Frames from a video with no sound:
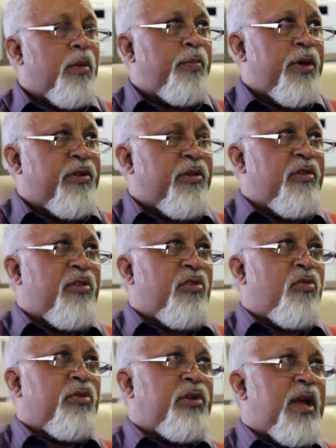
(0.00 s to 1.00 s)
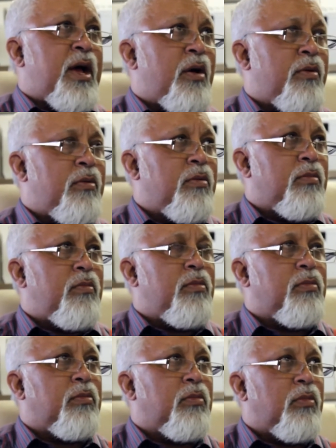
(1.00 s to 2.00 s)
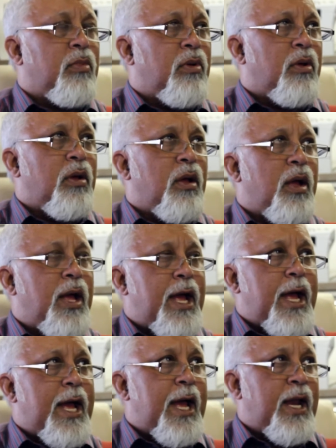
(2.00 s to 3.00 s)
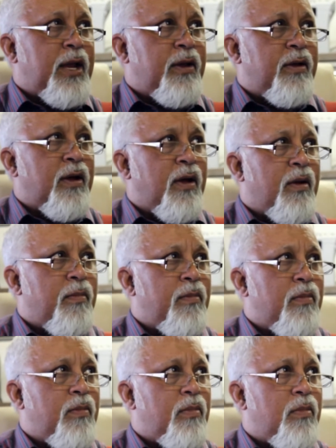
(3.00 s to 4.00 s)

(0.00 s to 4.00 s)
business has gone down and um,